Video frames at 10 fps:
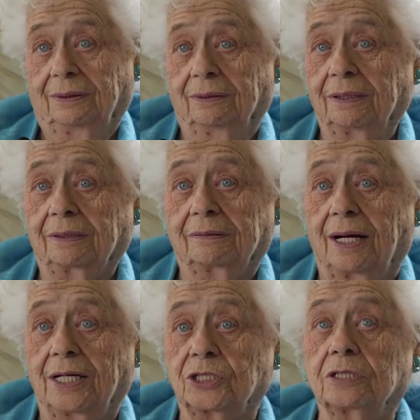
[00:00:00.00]
Heard a
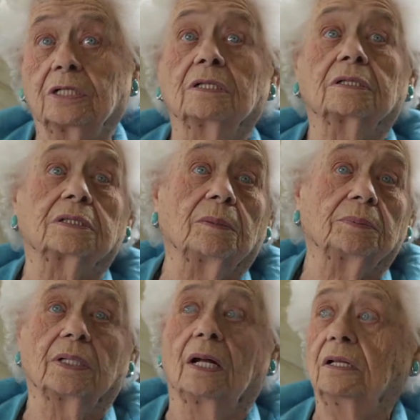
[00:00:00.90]
crash and you looked up
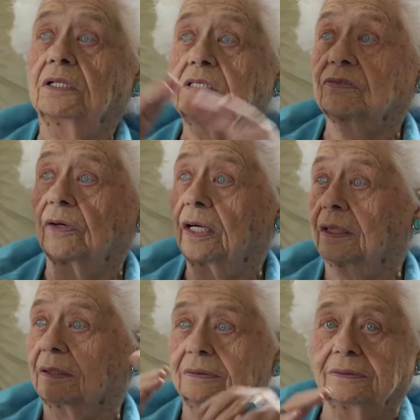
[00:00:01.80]
and all this
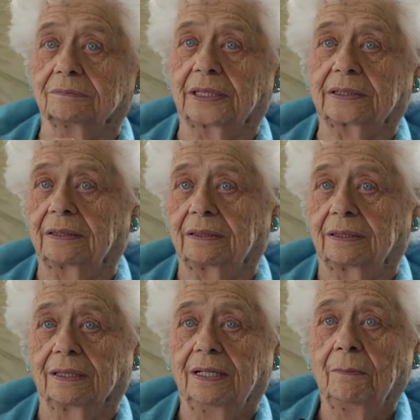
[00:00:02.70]
fire, oh my
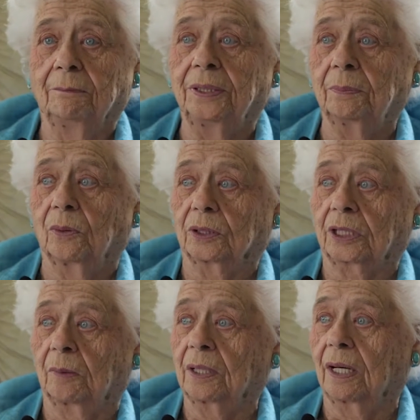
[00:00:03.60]
God. People were
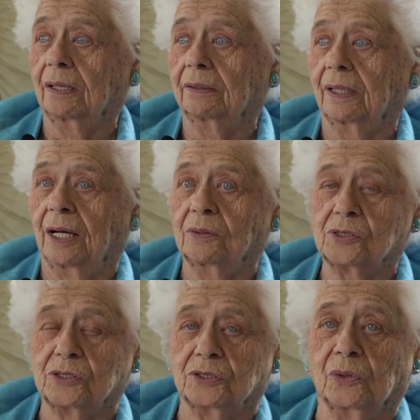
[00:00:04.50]
coming out of their
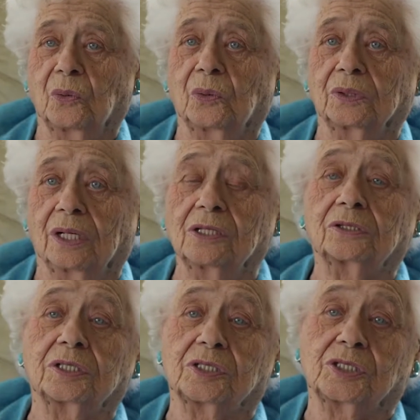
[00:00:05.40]
houses and going to
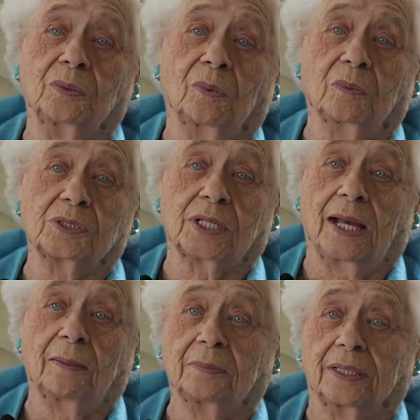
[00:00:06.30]
look to see what was
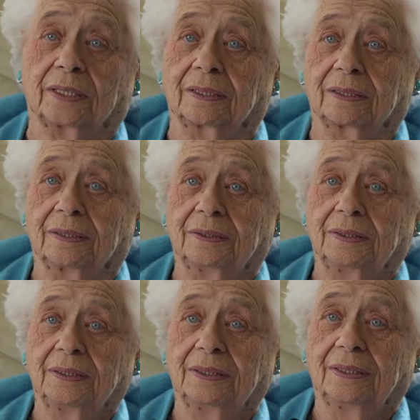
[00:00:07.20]
happening.
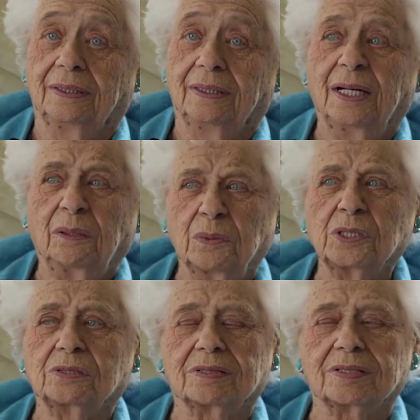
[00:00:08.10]
And it
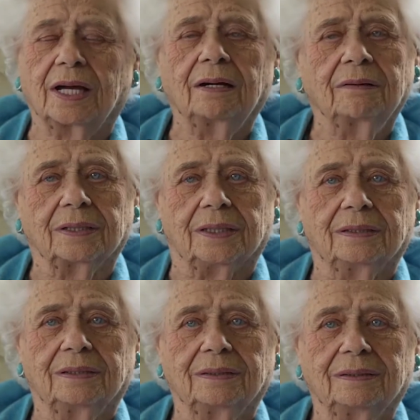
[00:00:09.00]
was scary,
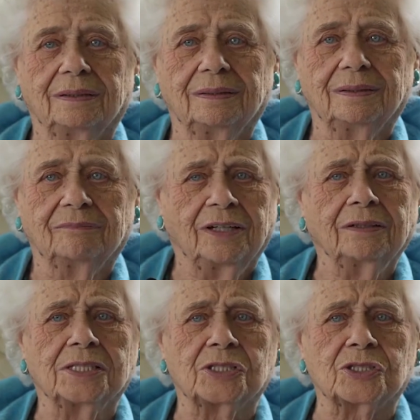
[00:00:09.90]

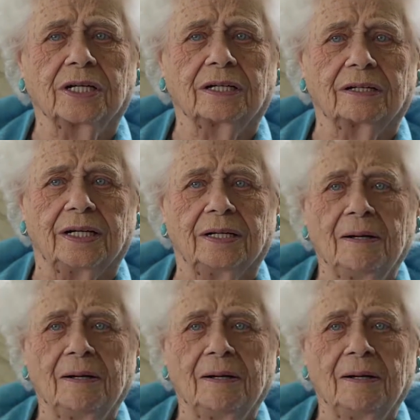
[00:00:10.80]
very scary.